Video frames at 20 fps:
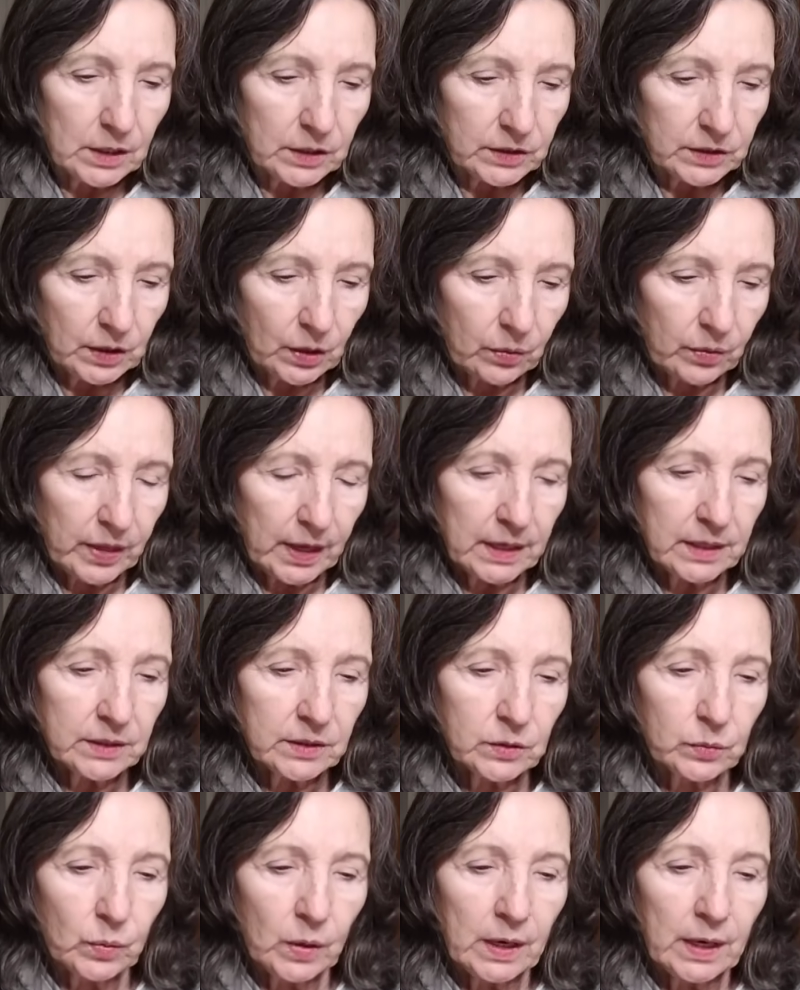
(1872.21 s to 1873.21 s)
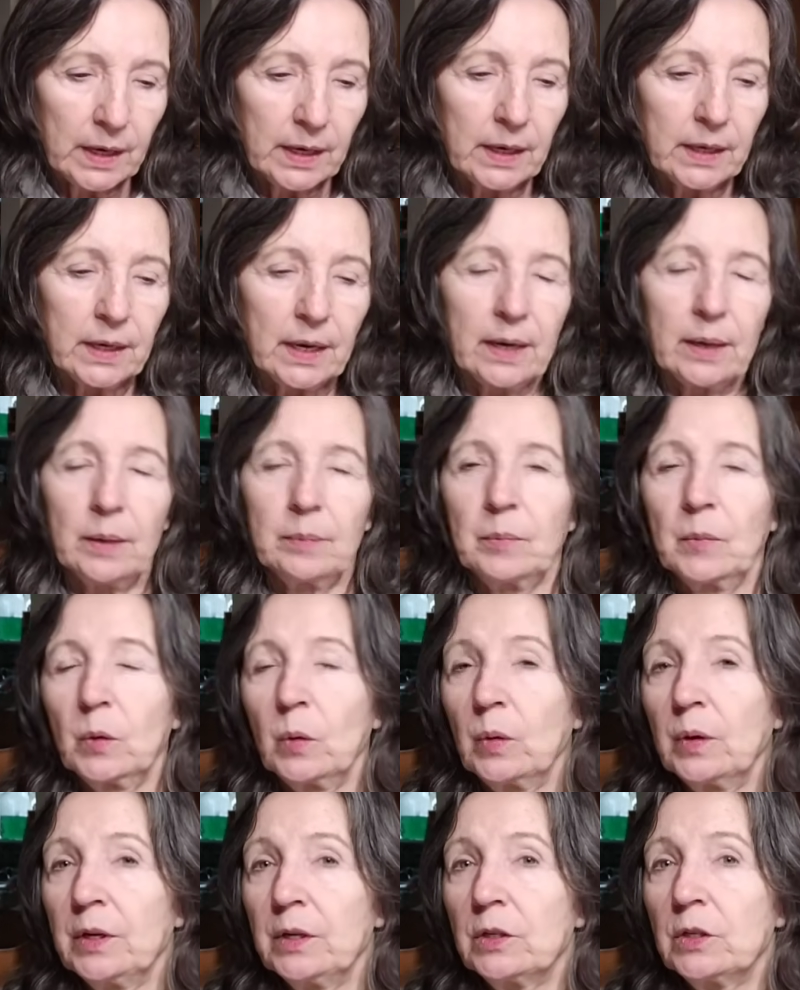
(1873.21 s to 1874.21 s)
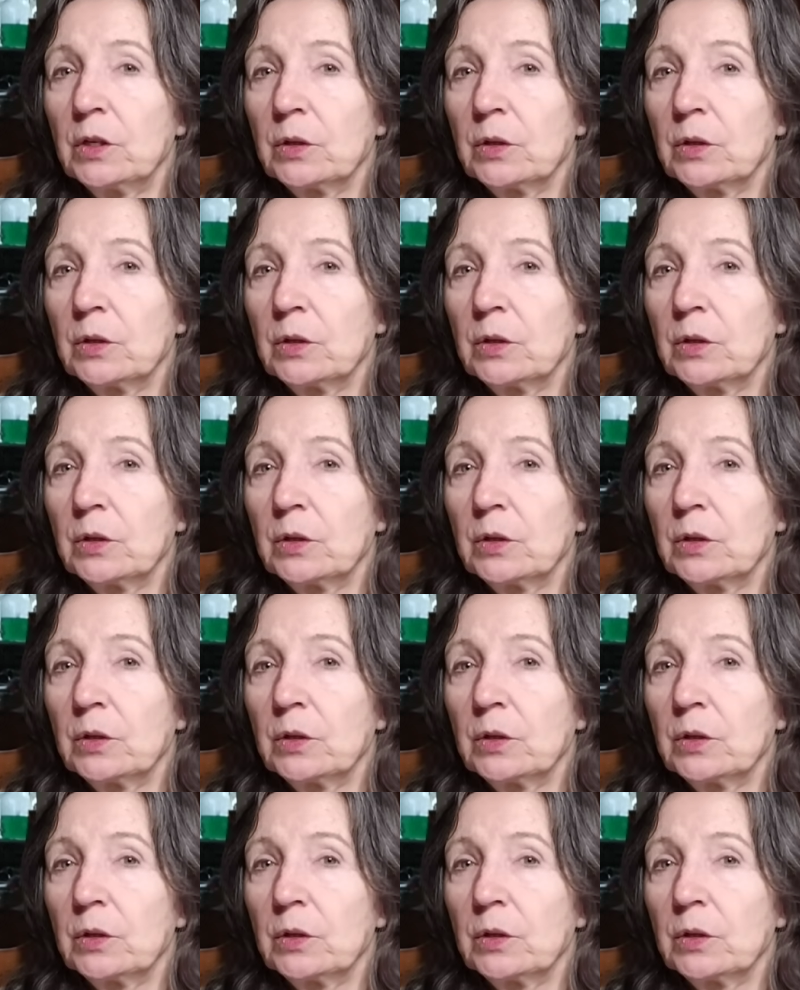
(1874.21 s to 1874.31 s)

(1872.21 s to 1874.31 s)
So that's why I'm going